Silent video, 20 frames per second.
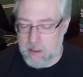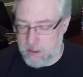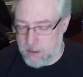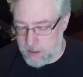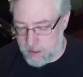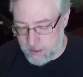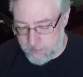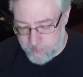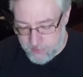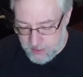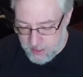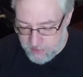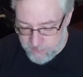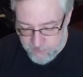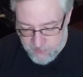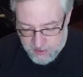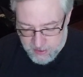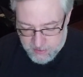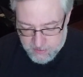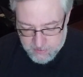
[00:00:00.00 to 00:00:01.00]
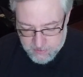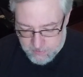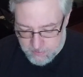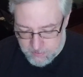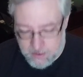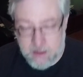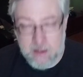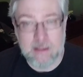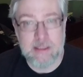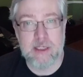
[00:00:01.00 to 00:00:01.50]
that I find
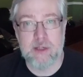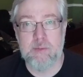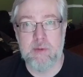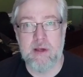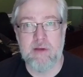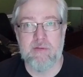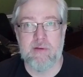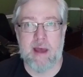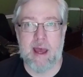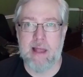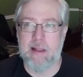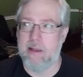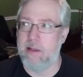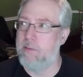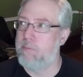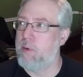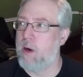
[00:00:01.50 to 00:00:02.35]
to be valid.